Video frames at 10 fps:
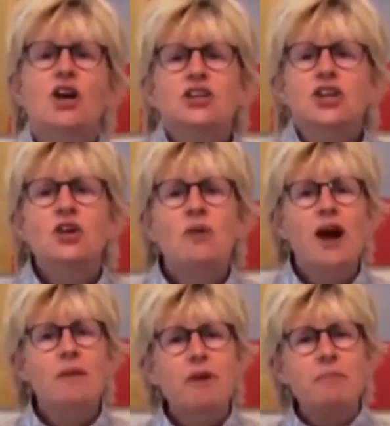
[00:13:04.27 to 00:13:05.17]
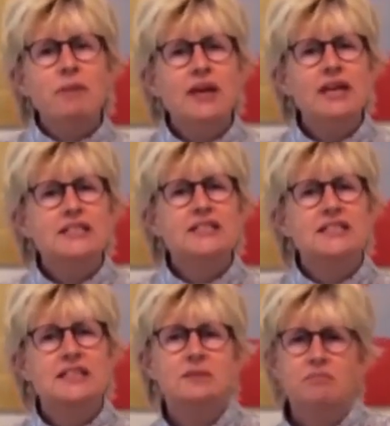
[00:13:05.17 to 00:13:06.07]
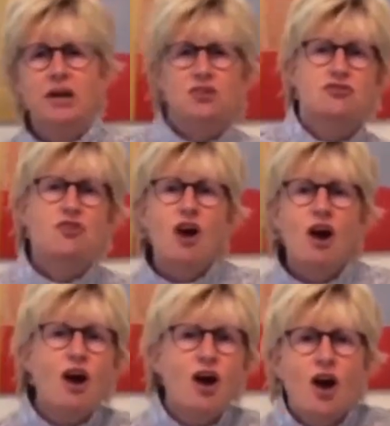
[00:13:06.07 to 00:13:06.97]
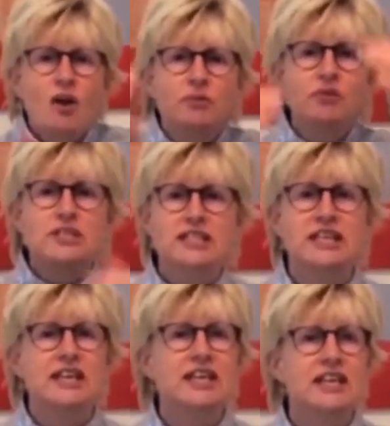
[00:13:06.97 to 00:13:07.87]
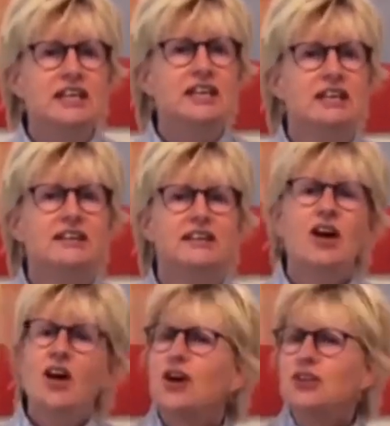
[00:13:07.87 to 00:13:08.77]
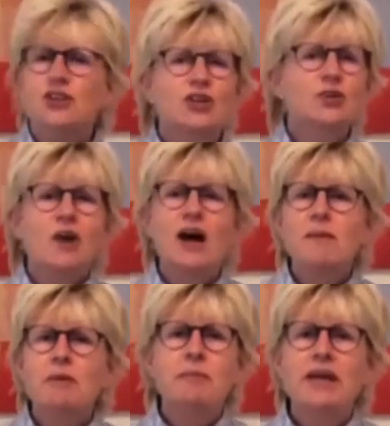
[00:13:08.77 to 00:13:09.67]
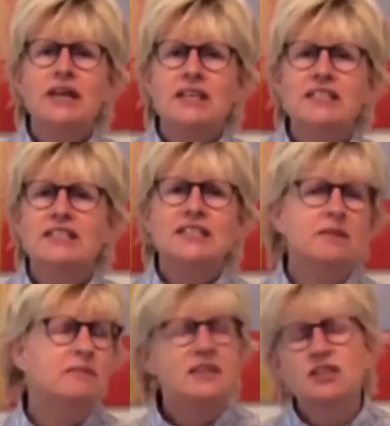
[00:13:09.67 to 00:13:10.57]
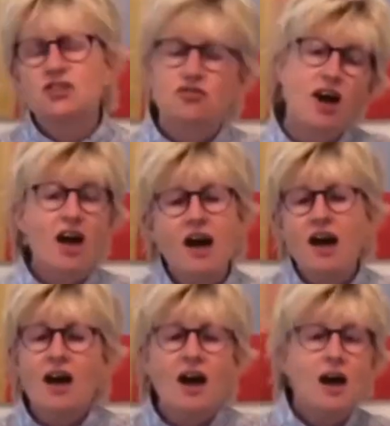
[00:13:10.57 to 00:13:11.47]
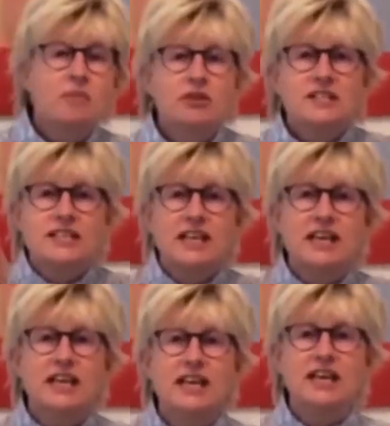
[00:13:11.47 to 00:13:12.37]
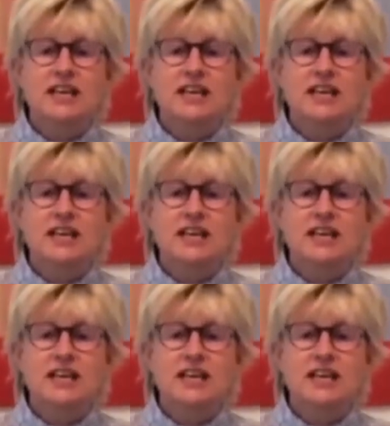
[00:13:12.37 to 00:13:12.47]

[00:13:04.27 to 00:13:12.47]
You are the peace in my troubled sea. You are the peace in my troubled sea.